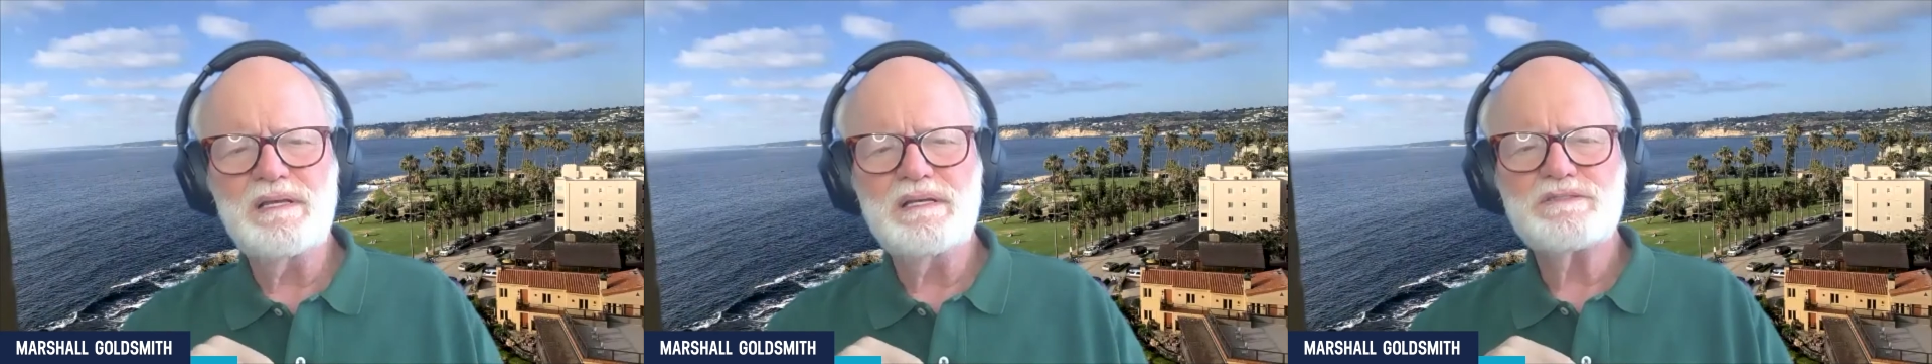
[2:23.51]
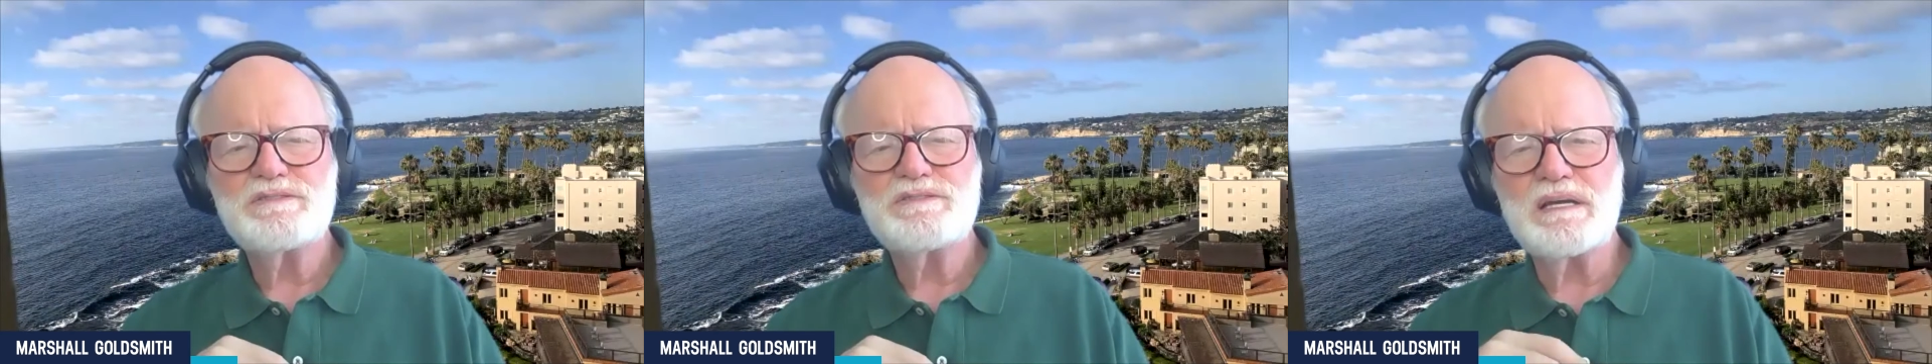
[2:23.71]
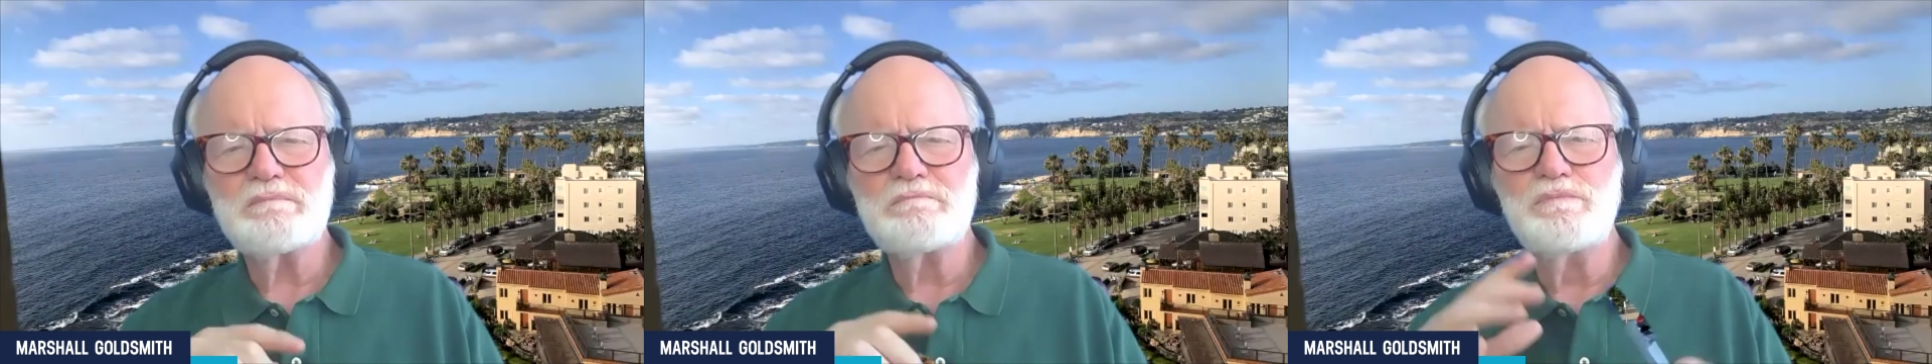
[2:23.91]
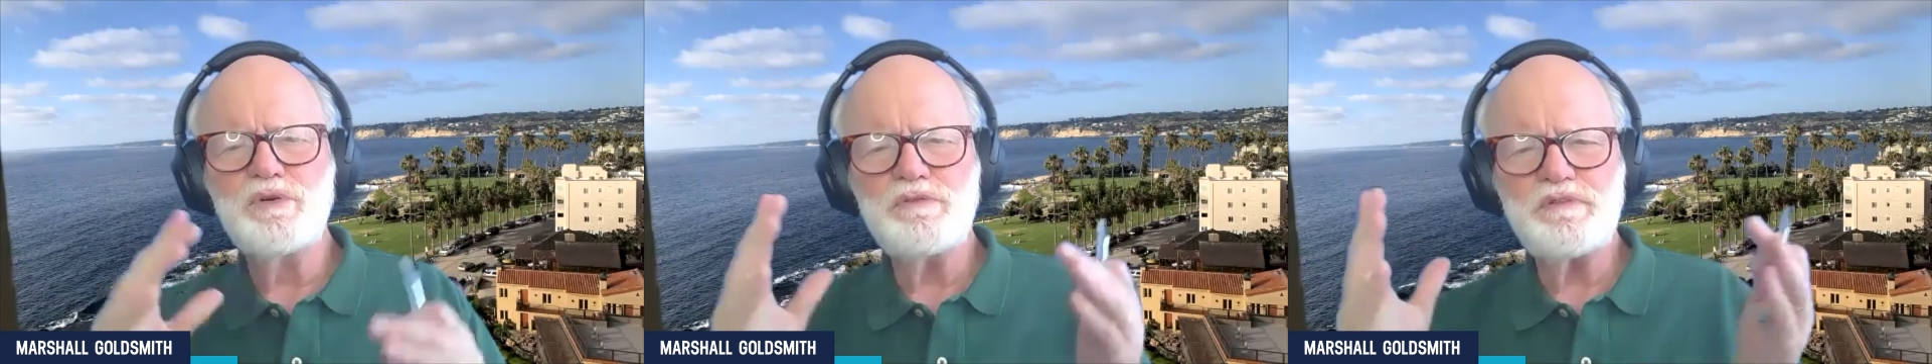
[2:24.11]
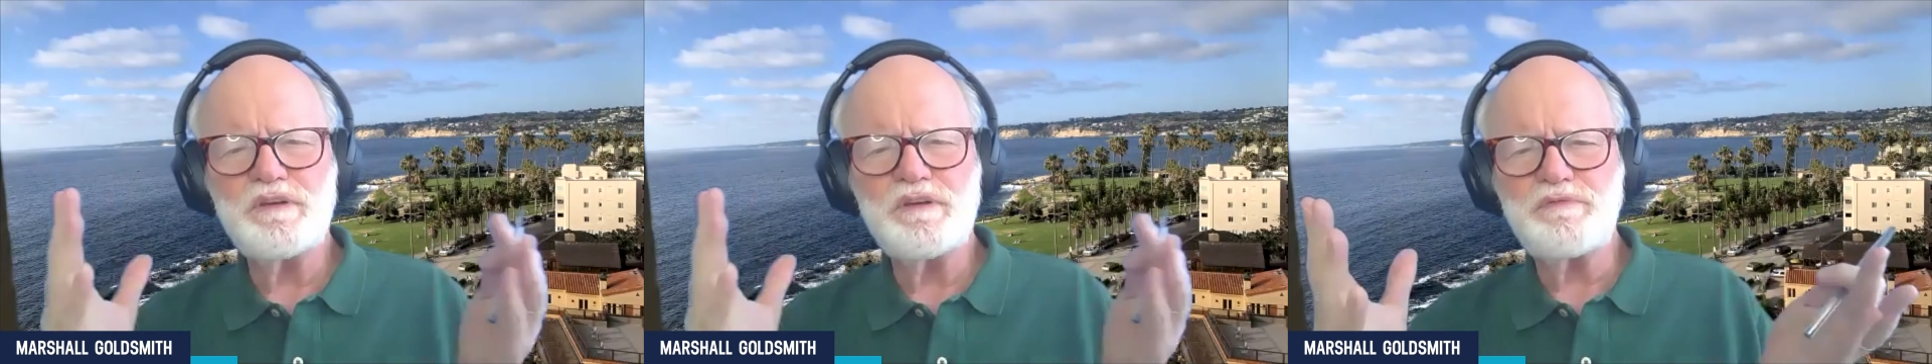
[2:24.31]
say,
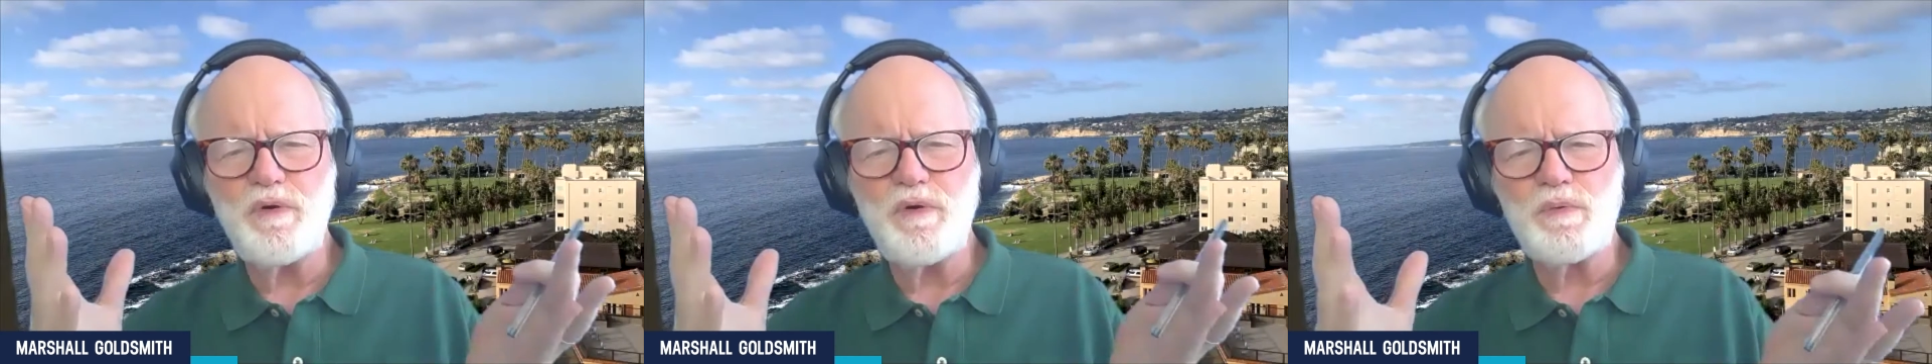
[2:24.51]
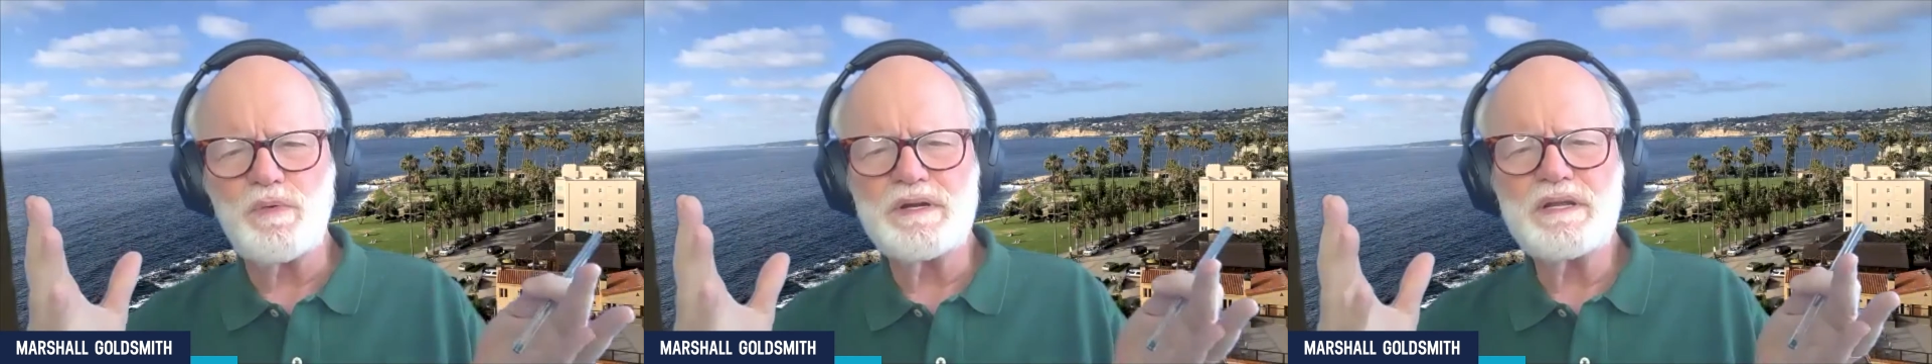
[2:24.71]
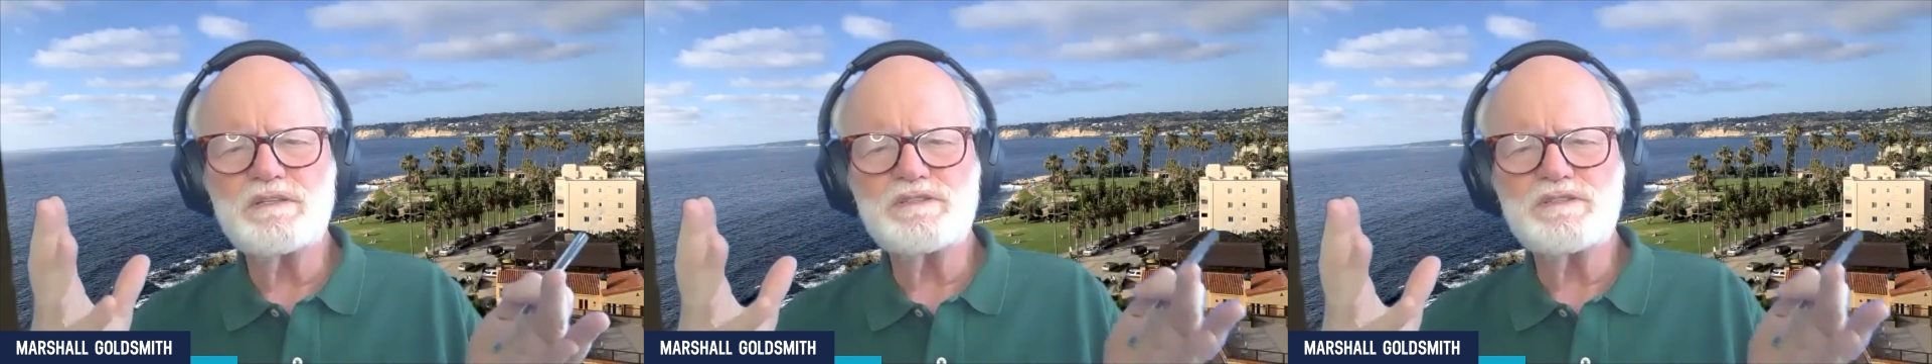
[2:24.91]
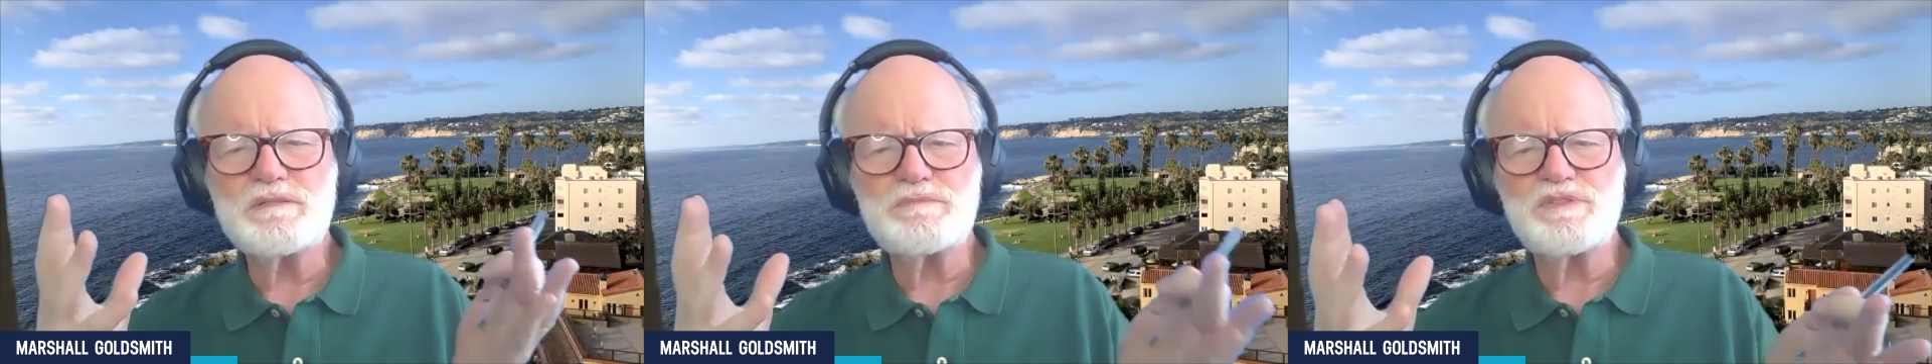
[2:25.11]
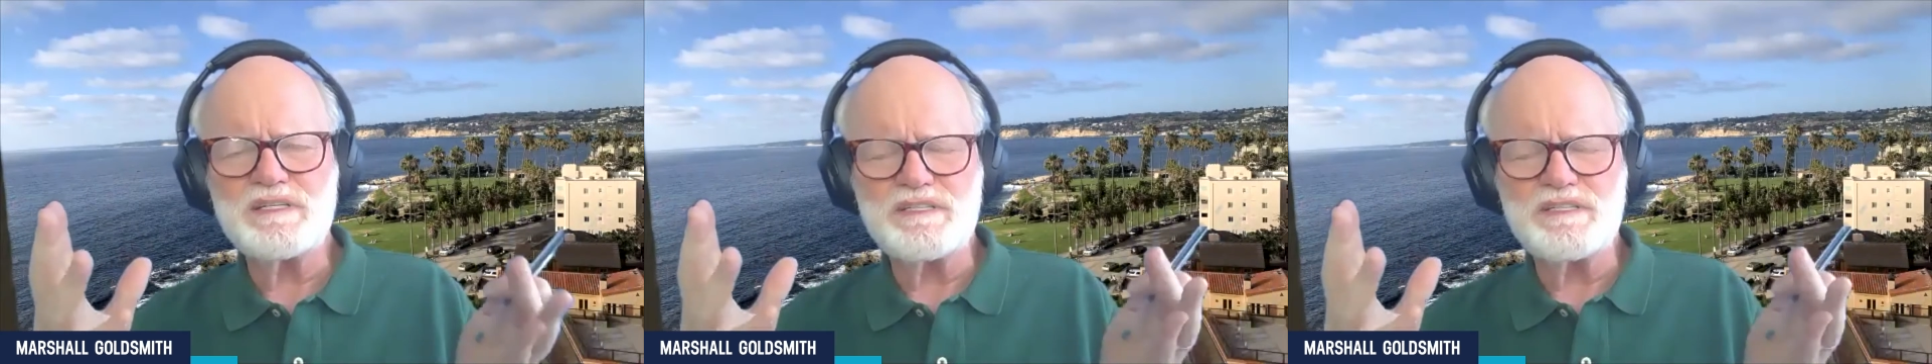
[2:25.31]
moving forward, here's some
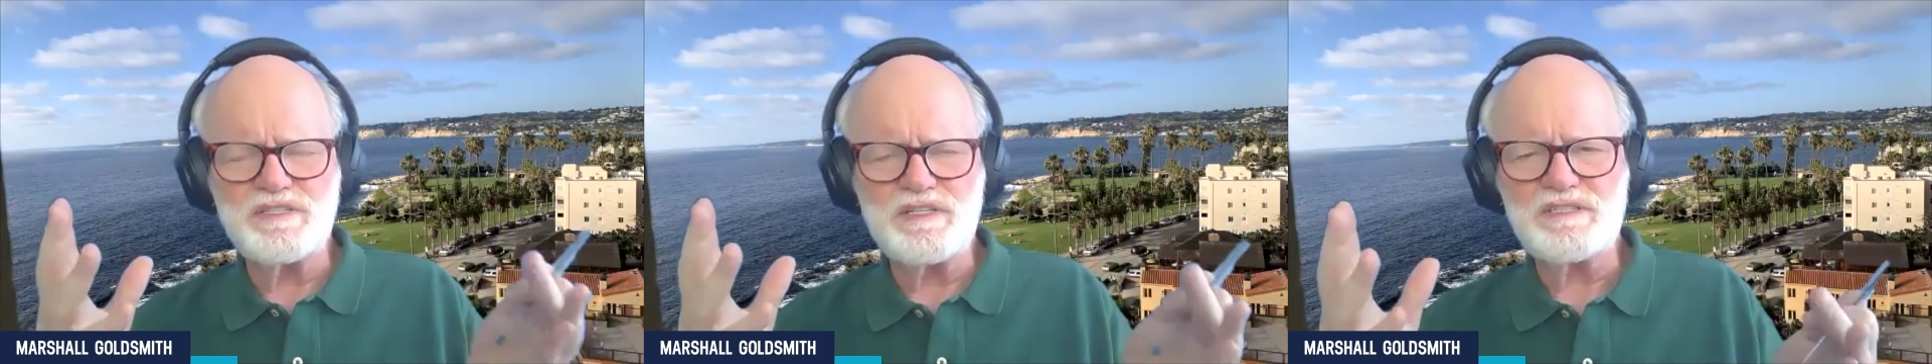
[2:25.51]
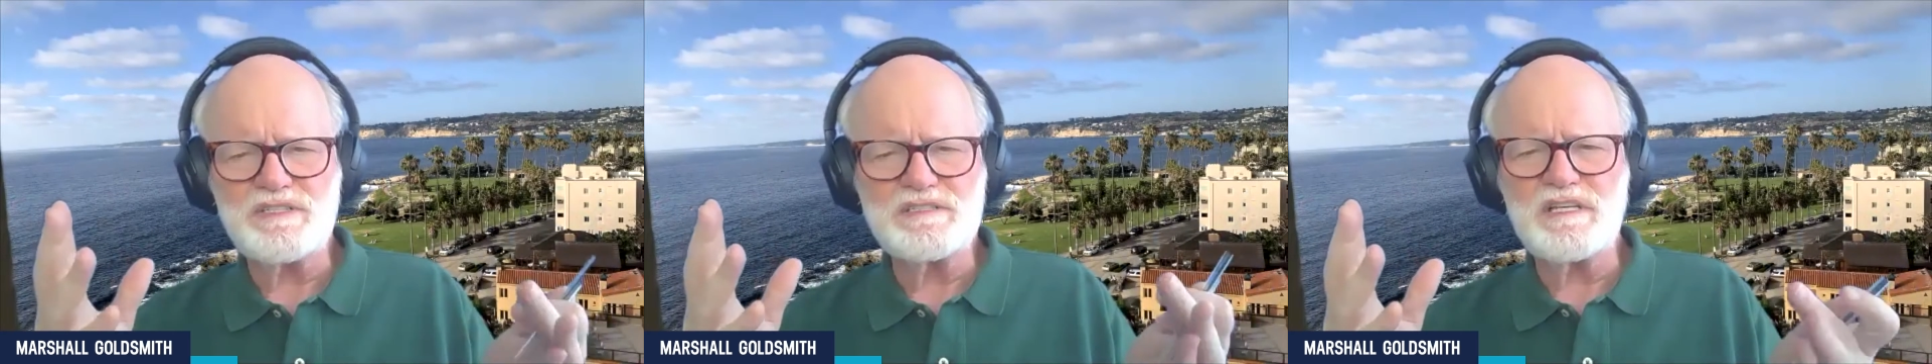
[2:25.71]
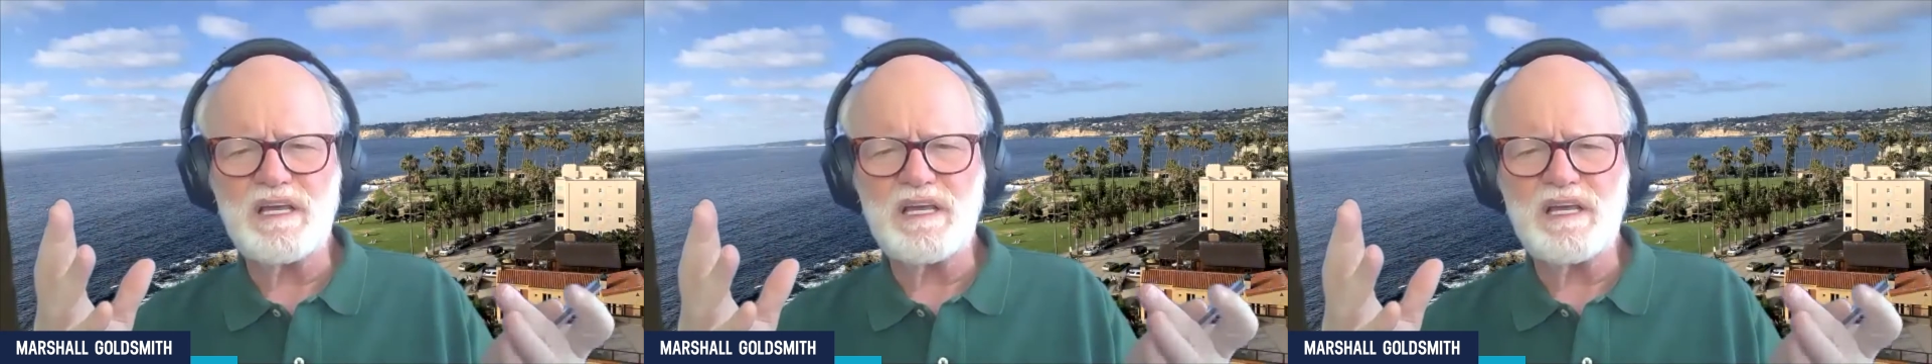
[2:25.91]
suggestions